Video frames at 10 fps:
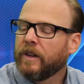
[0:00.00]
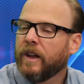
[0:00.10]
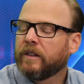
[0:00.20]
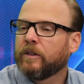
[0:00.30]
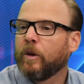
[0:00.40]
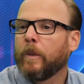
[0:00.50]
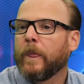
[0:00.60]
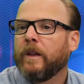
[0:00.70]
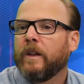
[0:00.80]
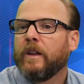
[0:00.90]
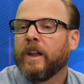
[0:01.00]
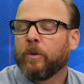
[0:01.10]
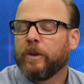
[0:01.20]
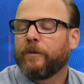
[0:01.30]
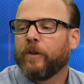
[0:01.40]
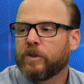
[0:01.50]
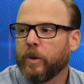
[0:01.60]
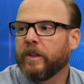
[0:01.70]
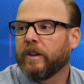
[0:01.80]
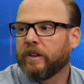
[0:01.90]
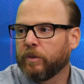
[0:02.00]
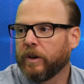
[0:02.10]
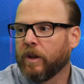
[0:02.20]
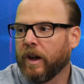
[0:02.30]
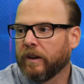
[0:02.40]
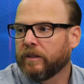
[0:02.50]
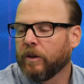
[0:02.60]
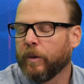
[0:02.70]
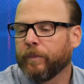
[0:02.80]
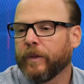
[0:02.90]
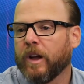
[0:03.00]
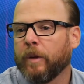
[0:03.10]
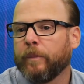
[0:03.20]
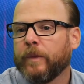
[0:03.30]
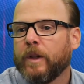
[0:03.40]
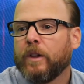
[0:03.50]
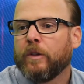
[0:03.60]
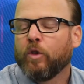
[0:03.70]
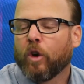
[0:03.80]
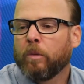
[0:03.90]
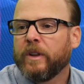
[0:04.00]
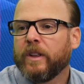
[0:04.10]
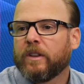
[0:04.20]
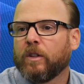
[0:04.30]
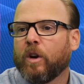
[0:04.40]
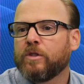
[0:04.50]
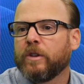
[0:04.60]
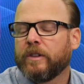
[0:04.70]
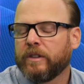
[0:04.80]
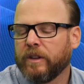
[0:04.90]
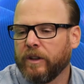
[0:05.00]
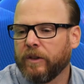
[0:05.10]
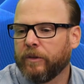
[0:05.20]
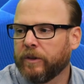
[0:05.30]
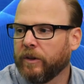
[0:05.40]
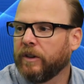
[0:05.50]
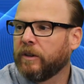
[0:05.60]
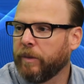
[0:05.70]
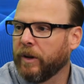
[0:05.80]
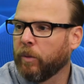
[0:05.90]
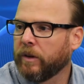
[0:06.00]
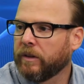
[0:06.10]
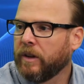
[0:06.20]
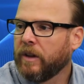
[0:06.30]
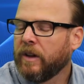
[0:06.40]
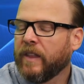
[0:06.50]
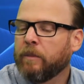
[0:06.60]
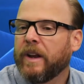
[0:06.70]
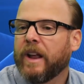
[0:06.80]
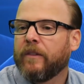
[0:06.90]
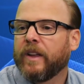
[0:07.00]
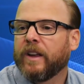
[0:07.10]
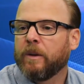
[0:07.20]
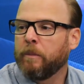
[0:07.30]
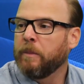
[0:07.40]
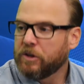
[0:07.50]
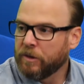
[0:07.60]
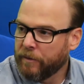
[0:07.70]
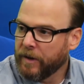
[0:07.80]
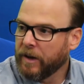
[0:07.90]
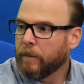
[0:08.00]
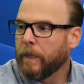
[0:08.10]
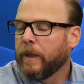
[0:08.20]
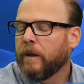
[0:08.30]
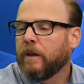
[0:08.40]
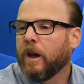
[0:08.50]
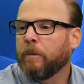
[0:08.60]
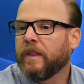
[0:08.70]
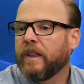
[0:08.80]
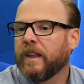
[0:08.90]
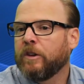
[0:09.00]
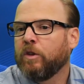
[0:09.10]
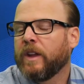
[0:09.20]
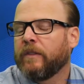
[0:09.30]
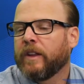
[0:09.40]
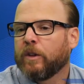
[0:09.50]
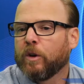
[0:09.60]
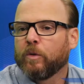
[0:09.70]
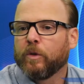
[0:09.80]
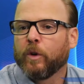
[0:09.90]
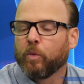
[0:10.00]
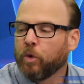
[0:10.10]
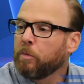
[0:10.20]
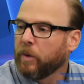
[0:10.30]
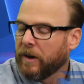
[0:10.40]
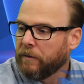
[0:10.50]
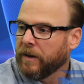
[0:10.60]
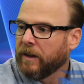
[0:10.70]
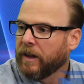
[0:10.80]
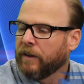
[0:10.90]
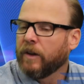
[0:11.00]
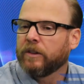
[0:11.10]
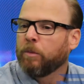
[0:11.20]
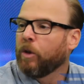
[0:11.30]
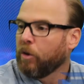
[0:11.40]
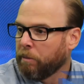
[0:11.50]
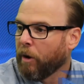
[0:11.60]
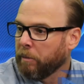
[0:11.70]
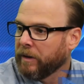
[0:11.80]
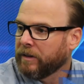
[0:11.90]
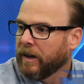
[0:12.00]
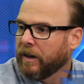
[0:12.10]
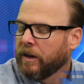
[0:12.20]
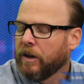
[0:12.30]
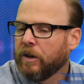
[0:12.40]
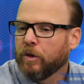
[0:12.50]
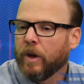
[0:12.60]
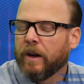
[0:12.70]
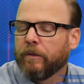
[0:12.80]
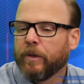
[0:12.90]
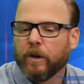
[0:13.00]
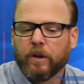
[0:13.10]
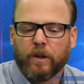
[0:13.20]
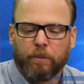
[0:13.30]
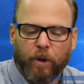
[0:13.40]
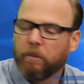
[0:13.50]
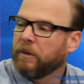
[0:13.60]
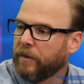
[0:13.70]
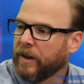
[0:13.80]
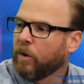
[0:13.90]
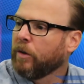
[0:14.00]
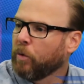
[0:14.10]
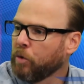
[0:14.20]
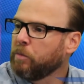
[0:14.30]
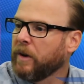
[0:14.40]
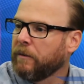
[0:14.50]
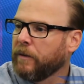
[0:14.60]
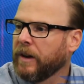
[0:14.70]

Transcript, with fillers: Yeah. So it really fluctuates in the industry a lot. So. Mm-hmm. Um, normally like the larger assisted living facilities, the big ones, they might have like an admission fee. Um, and then they usually have like their, their room rent fee. Like if you have small little apartments, say you have the apartment fee or the room rent